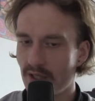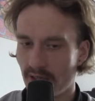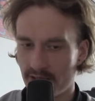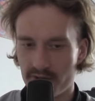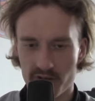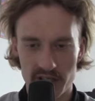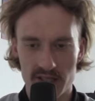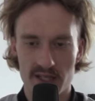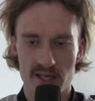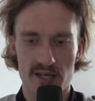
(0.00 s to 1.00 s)
and think
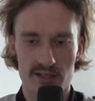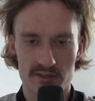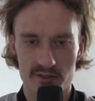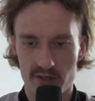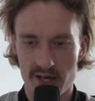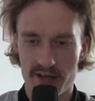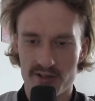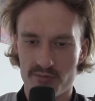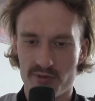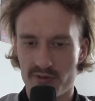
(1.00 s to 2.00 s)
that you're gonna end
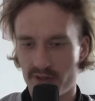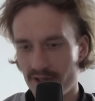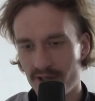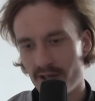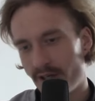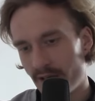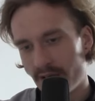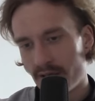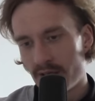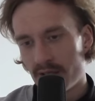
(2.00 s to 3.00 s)
up with a
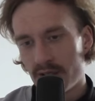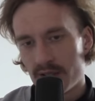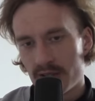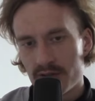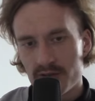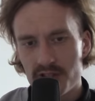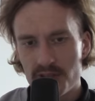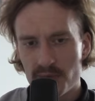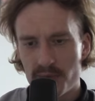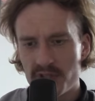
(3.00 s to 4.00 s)
deep
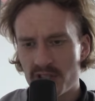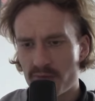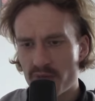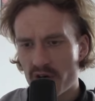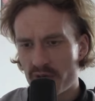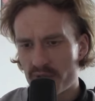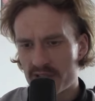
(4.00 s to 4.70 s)
opinion about it, but